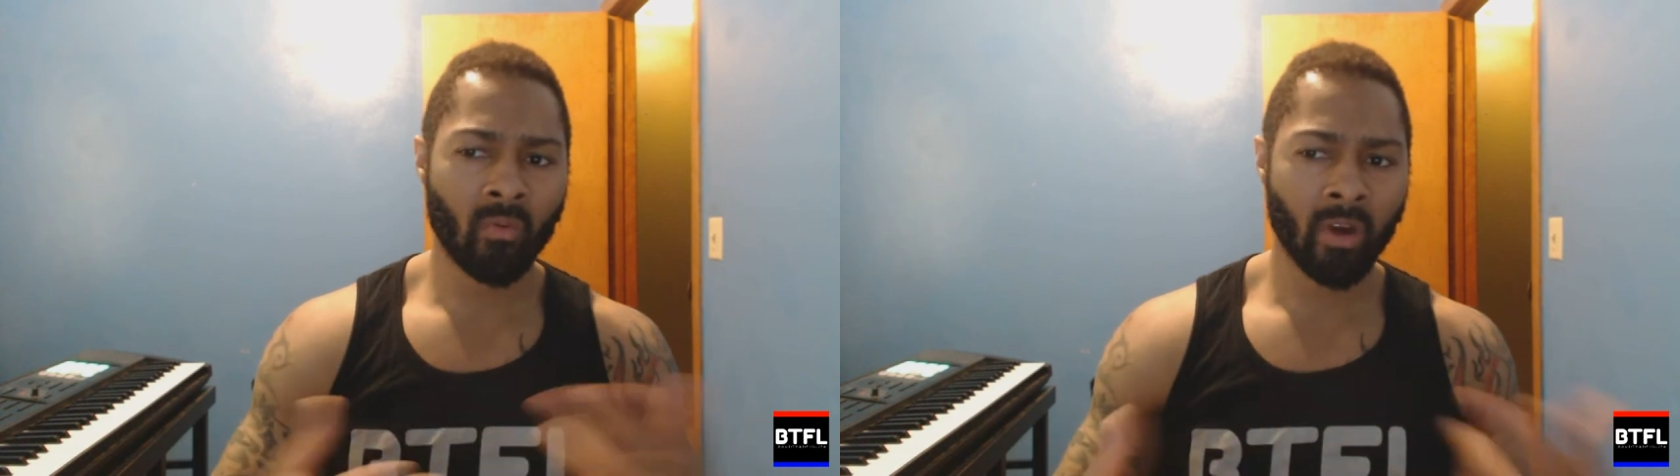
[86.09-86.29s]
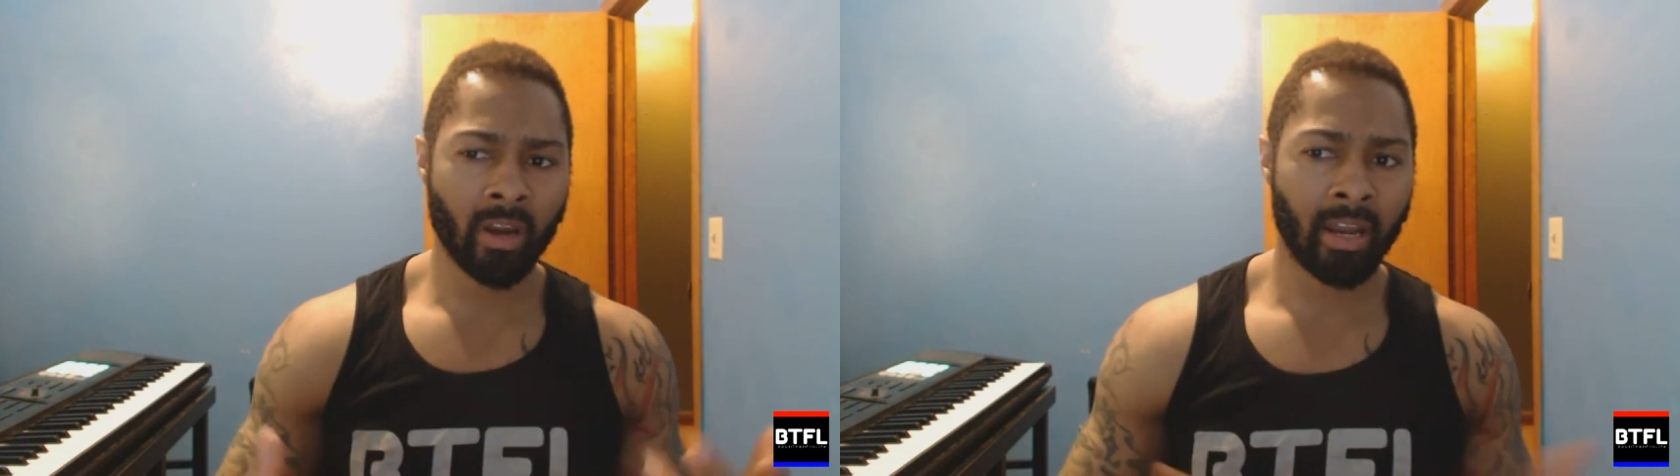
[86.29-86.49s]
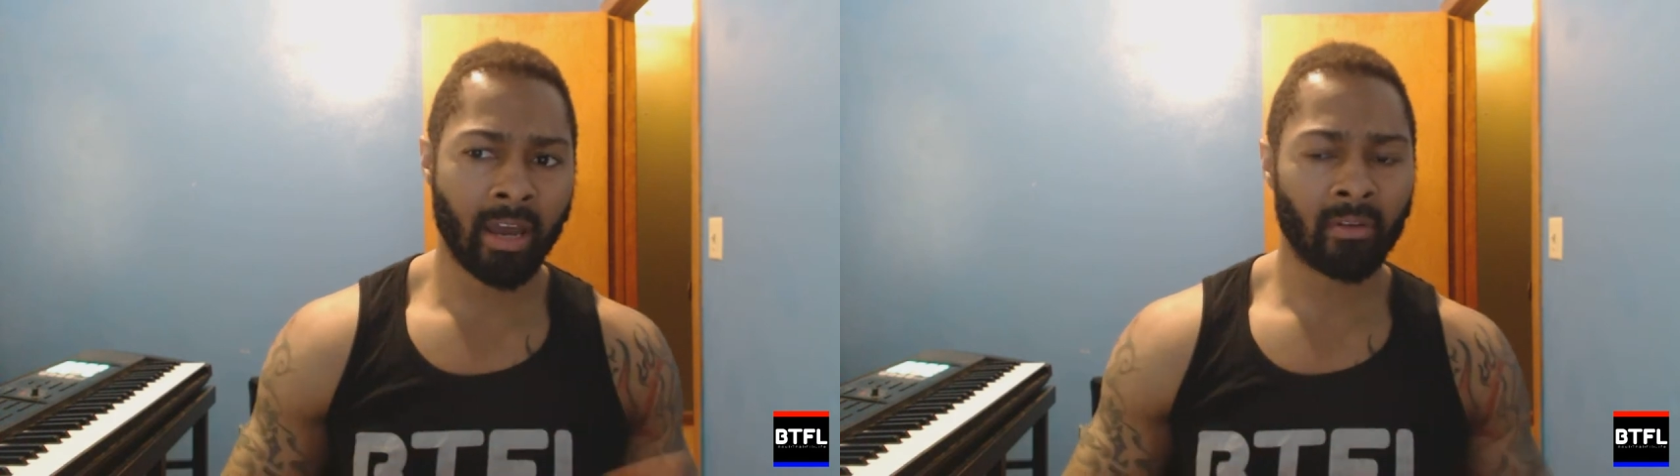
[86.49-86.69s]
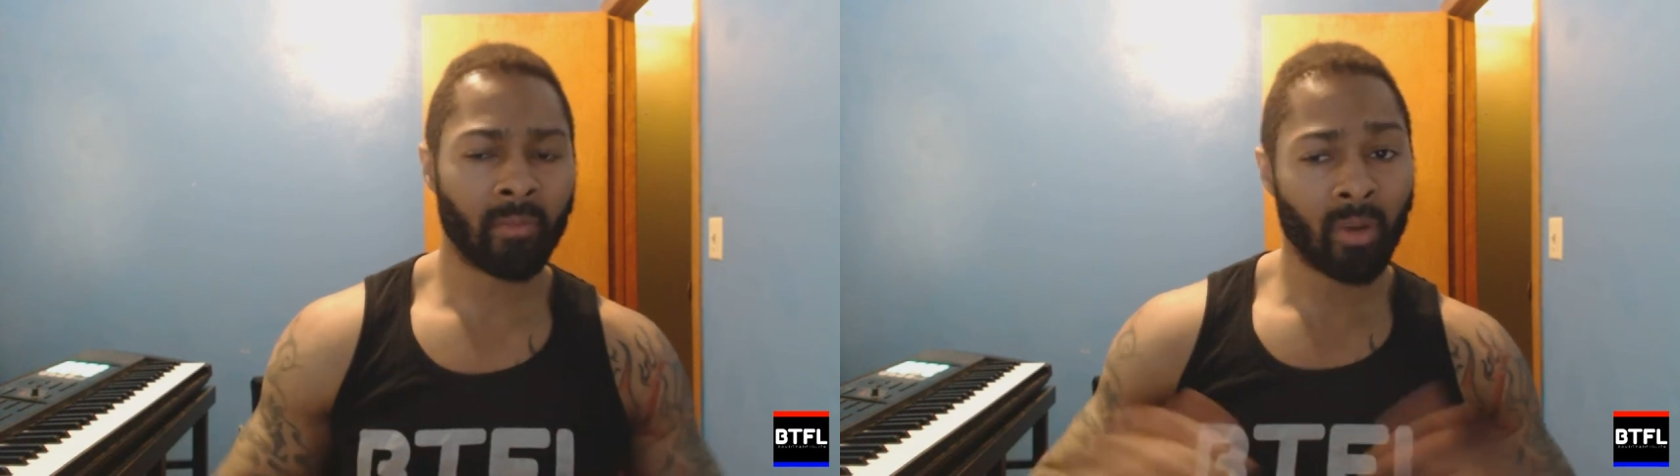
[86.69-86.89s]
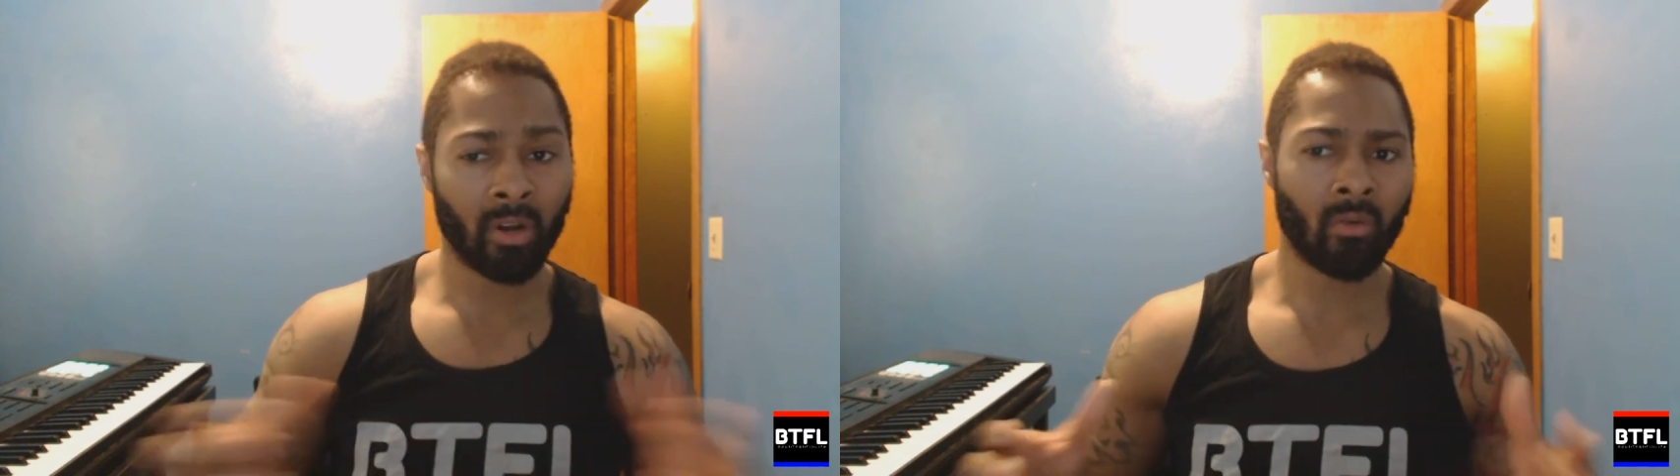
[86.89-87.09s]
when working out,
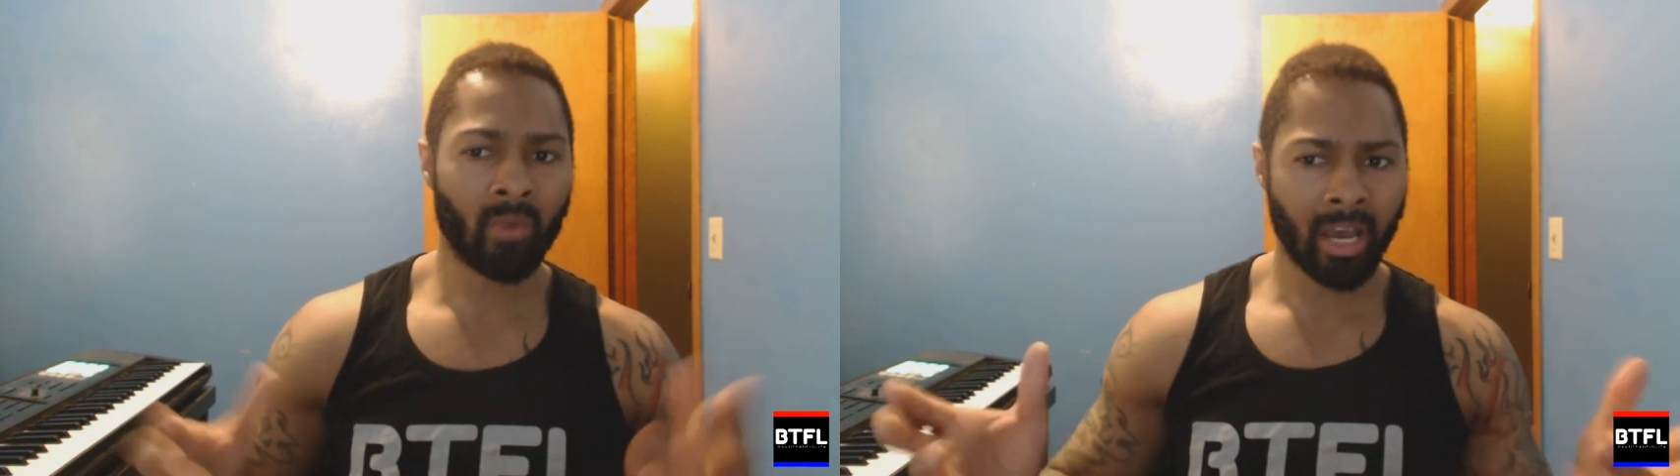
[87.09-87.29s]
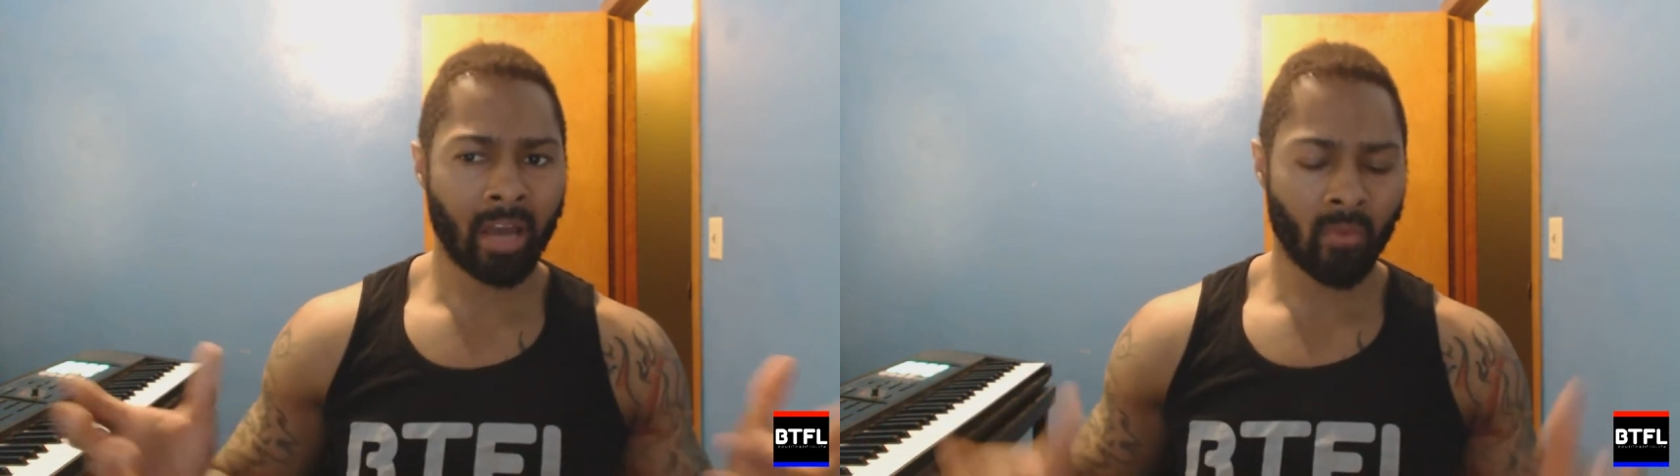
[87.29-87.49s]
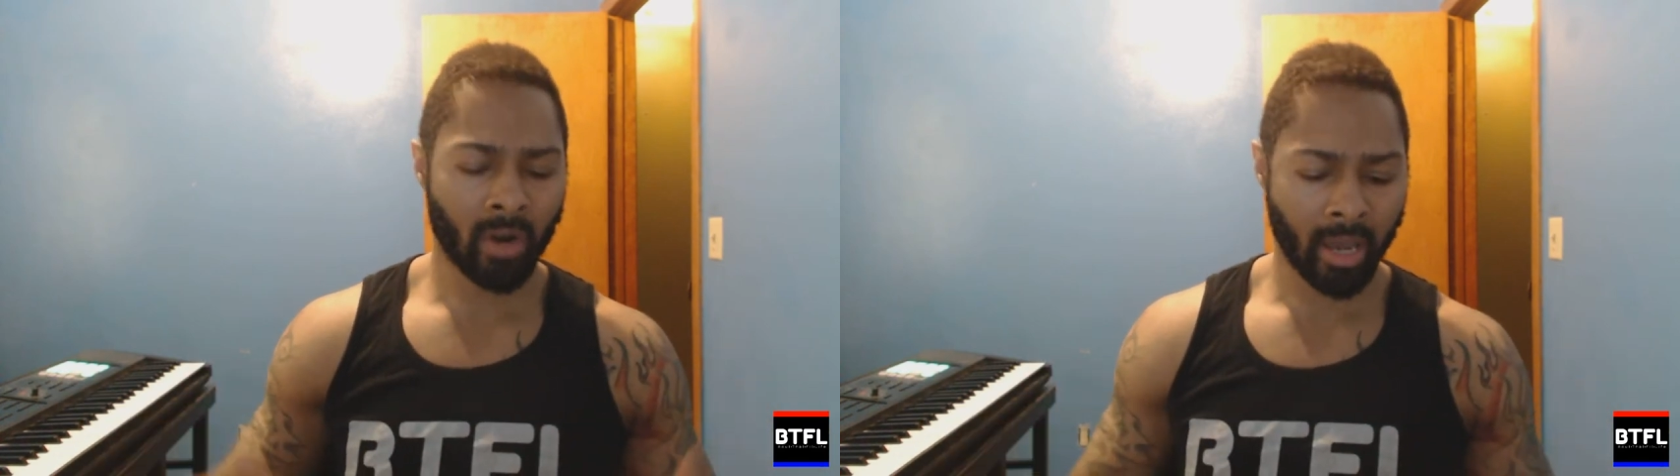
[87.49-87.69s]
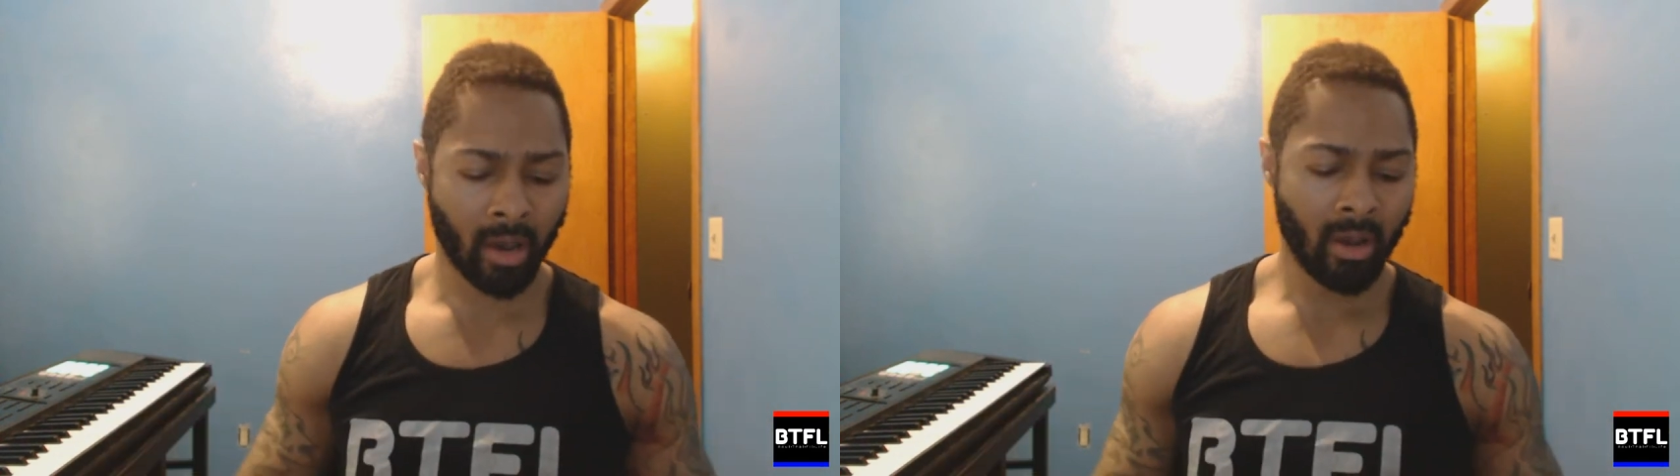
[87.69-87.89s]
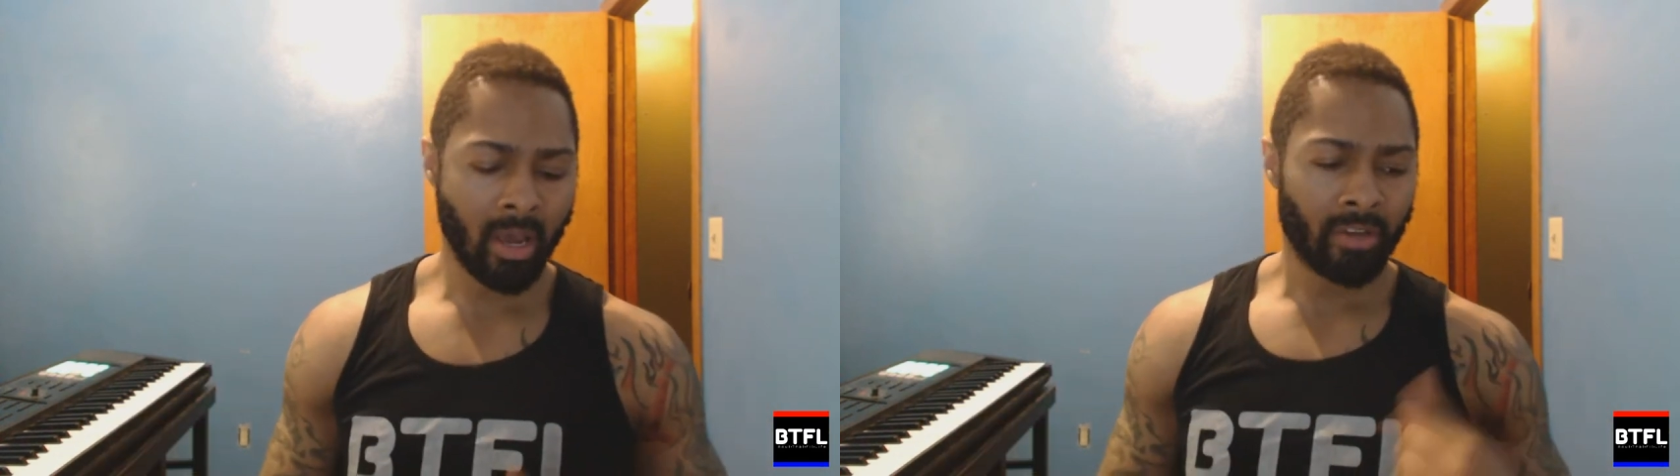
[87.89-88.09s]
depending on what kind of workout.